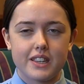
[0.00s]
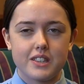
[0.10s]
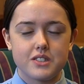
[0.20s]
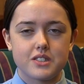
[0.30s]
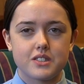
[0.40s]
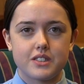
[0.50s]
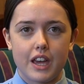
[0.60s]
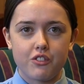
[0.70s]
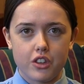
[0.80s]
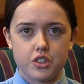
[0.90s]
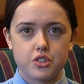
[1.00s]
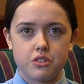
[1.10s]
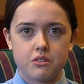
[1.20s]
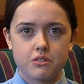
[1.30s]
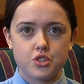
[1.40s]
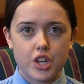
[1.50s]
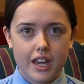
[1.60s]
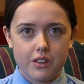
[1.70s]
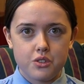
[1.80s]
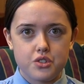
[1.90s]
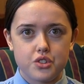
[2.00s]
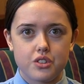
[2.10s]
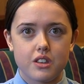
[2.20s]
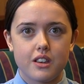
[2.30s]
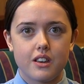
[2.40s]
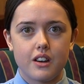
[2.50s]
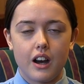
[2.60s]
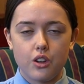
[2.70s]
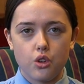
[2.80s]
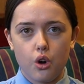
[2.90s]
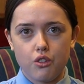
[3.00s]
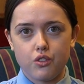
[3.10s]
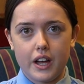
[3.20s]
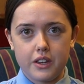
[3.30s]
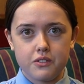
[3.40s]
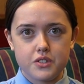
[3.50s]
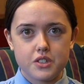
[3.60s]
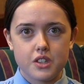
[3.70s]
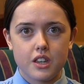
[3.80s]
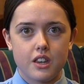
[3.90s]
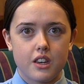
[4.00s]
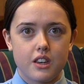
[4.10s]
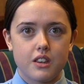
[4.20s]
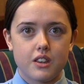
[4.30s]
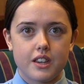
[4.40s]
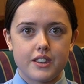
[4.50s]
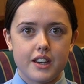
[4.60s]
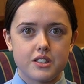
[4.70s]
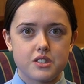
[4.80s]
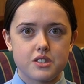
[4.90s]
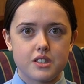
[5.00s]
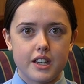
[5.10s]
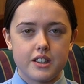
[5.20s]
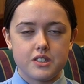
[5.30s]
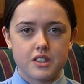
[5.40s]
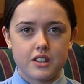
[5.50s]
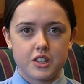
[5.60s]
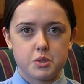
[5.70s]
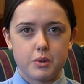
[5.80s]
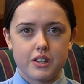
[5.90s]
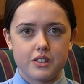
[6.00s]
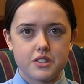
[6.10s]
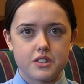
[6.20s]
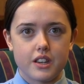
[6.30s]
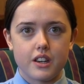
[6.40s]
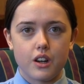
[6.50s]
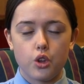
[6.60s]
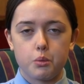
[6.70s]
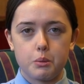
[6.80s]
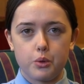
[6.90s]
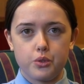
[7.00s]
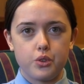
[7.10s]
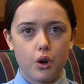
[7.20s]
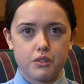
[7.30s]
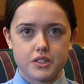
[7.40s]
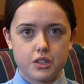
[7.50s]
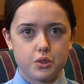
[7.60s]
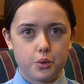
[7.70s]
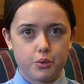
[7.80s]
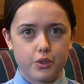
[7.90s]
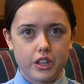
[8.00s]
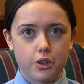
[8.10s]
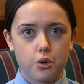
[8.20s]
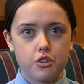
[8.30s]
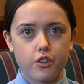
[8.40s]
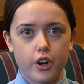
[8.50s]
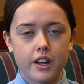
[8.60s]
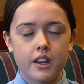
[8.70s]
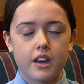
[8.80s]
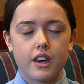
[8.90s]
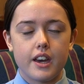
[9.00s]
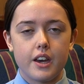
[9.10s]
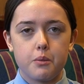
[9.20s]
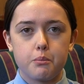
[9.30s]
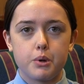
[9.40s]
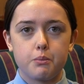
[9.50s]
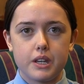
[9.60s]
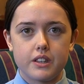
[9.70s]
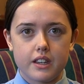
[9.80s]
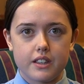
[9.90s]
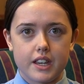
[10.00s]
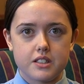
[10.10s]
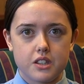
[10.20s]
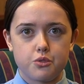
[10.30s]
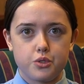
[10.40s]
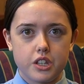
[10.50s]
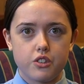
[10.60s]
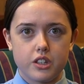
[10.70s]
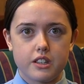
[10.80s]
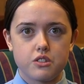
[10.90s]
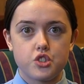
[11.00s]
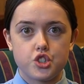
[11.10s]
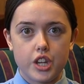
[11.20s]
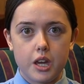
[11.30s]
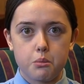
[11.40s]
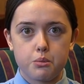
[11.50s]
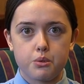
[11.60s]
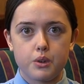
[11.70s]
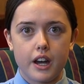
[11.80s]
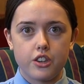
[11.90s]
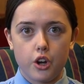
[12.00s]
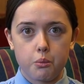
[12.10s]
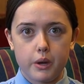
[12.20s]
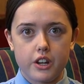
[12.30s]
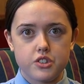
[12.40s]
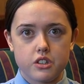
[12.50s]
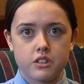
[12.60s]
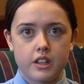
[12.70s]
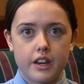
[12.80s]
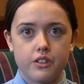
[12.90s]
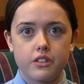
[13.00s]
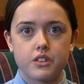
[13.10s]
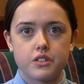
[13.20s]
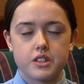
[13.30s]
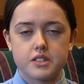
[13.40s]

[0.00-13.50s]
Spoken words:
He's definitely changed a lot of lives. Cadets is an experience that a lot of people obviously don't really go for, but being in cadets can really, really shape a young person and the